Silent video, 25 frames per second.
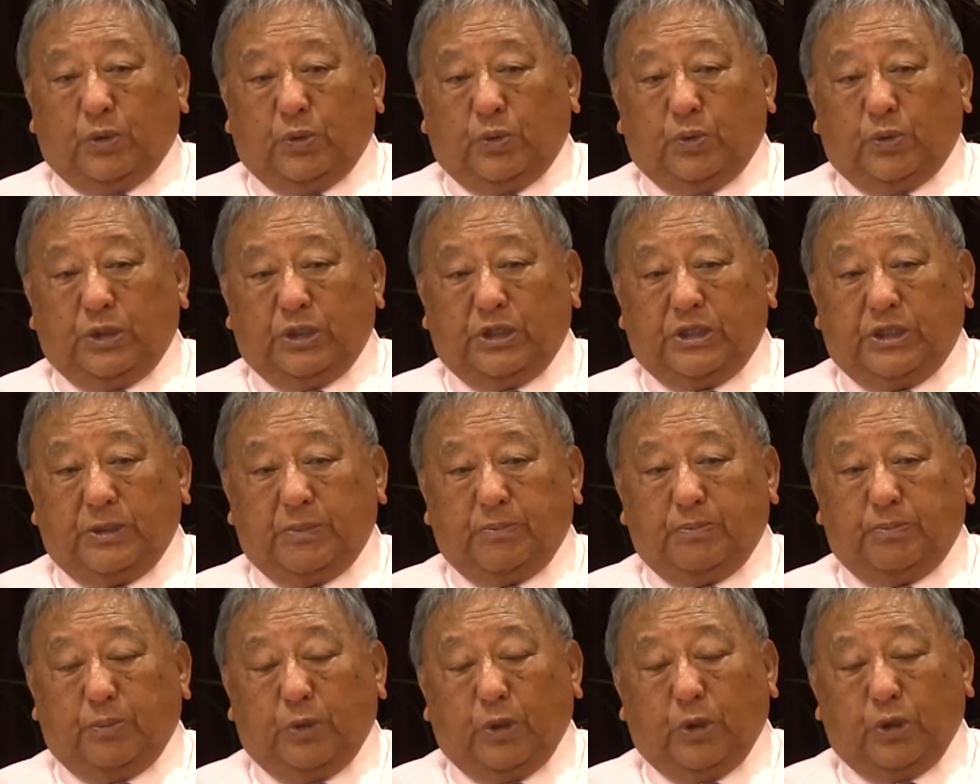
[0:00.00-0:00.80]
which
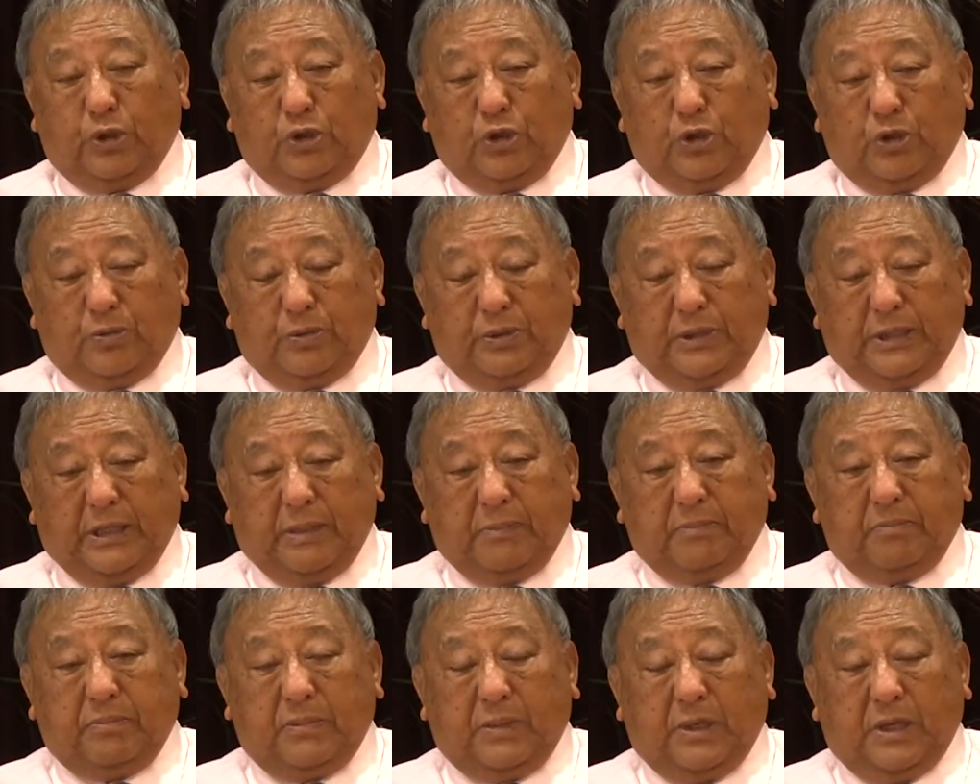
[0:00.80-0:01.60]
both of
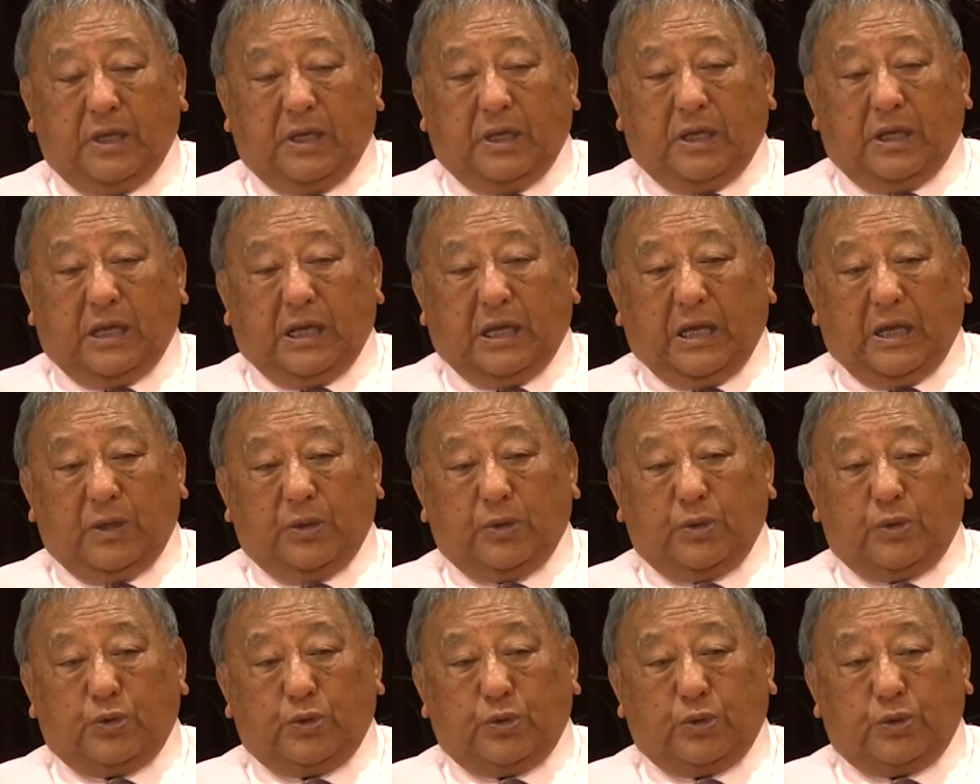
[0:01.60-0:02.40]
them uh,
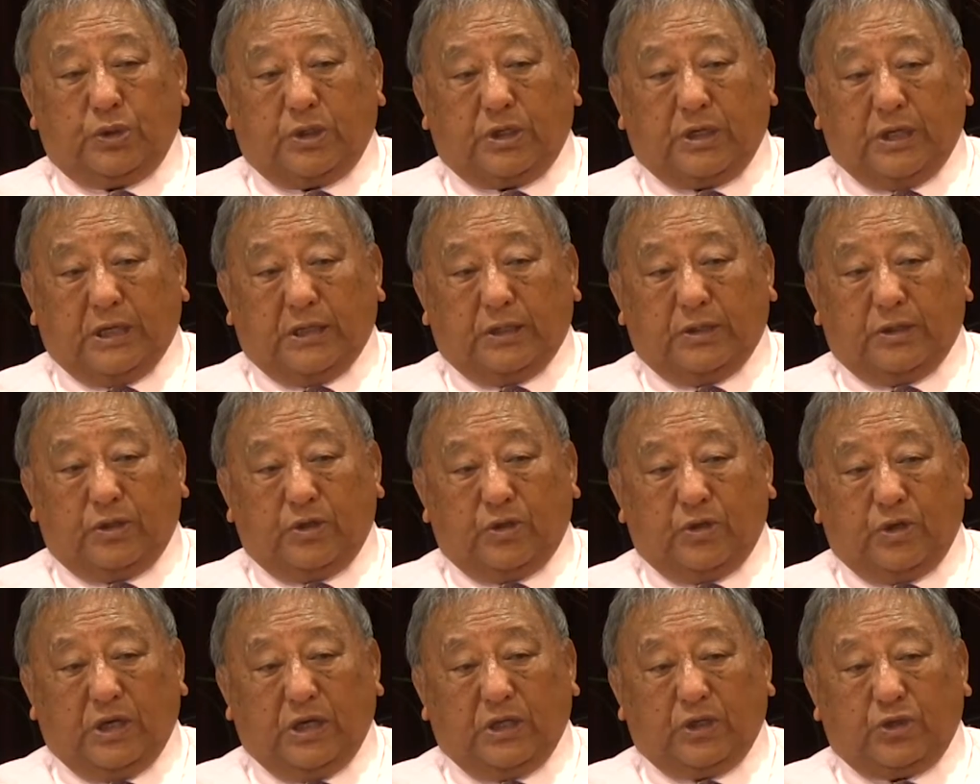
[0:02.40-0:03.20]
should
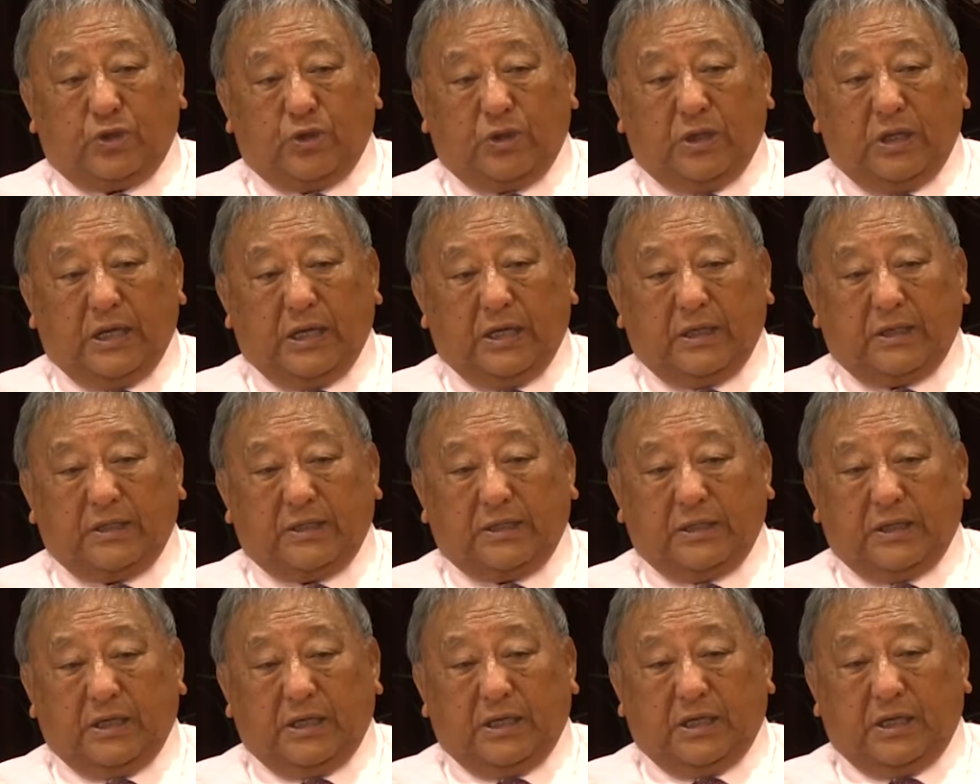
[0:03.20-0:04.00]
congratulate
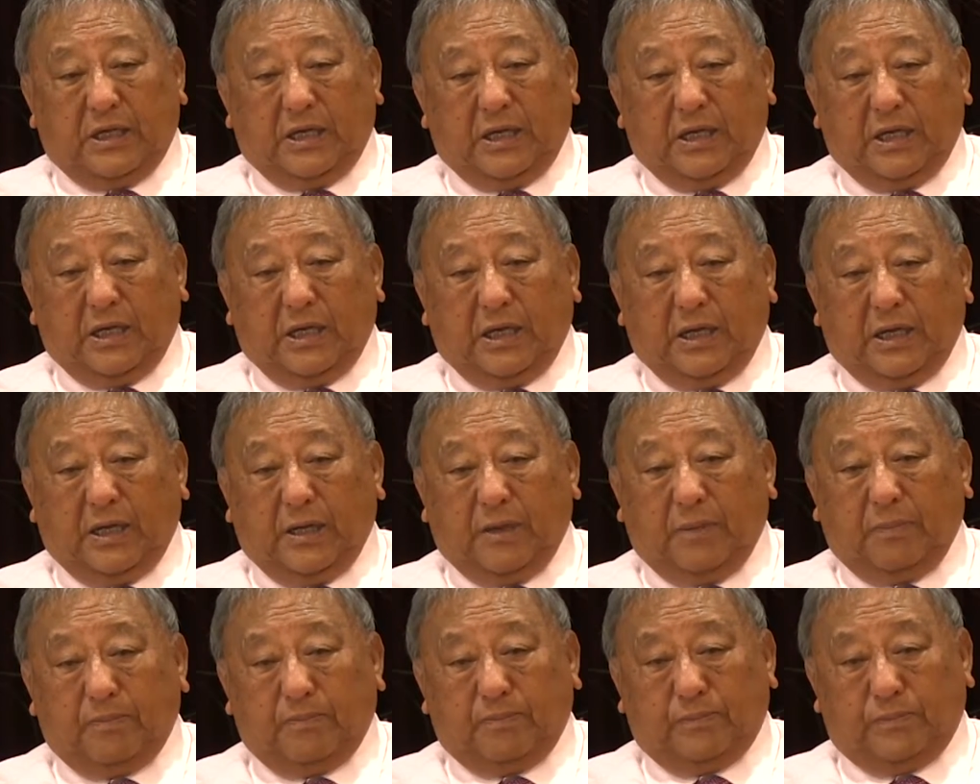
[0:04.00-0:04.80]

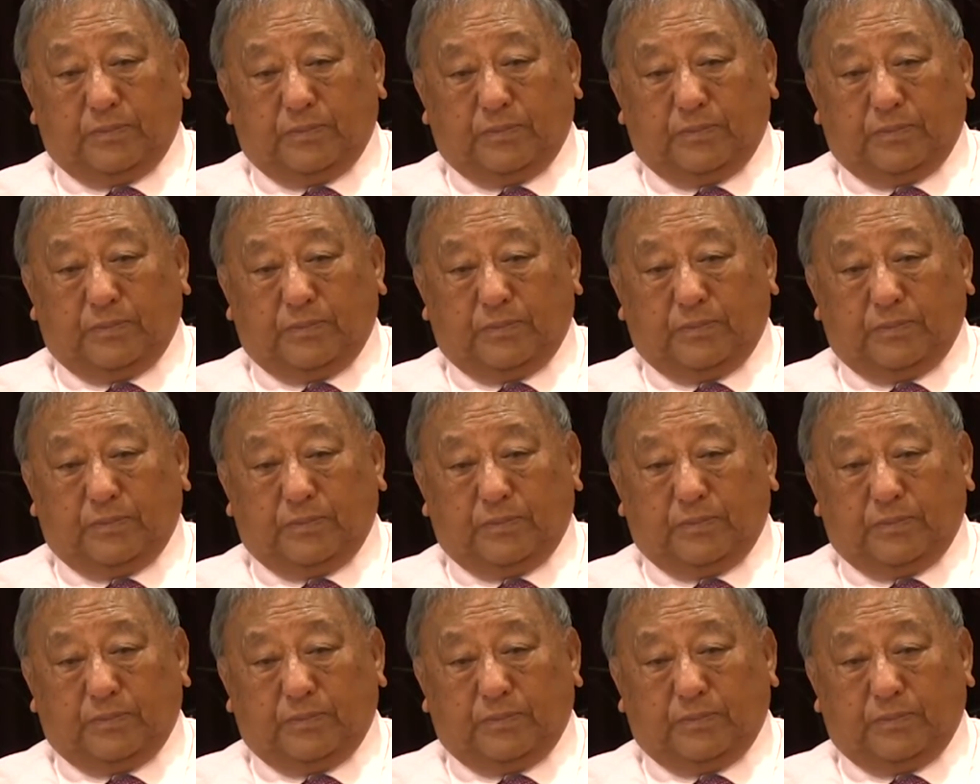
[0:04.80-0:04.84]
uh,